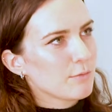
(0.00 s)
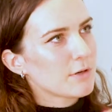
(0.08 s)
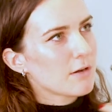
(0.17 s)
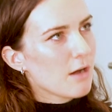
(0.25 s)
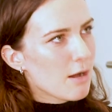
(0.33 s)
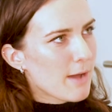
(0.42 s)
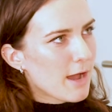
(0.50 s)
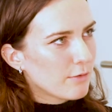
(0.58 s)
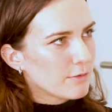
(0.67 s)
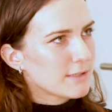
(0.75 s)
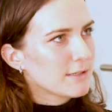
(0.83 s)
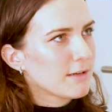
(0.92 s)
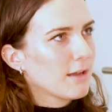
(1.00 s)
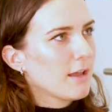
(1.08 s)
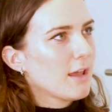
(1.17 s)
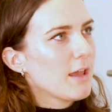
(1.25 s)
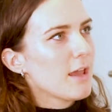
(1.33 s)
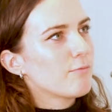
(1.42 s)
I would come out
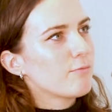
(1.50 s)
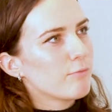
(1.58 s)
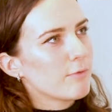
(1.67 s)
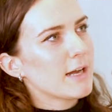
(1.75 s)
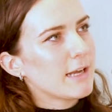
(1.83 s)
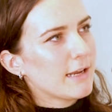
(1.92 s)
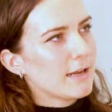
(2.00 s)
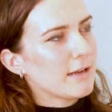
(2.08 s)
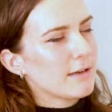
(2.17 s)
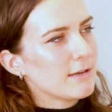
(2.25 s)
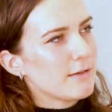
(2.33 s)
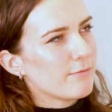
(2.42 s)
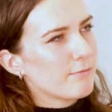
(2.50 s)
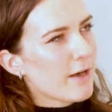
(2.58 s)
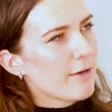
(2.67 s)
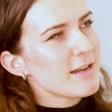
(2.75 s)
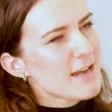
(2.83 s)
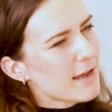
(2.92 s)
really in
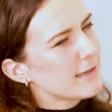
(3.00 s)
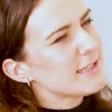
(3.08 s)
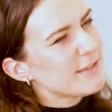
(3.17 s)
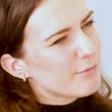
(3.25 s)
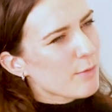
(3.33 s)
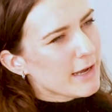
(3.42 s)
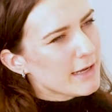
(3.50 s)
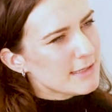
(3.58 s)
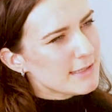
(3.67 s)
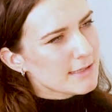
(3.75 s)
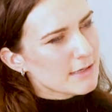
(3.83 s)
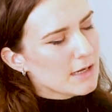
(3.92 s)
very negative ways.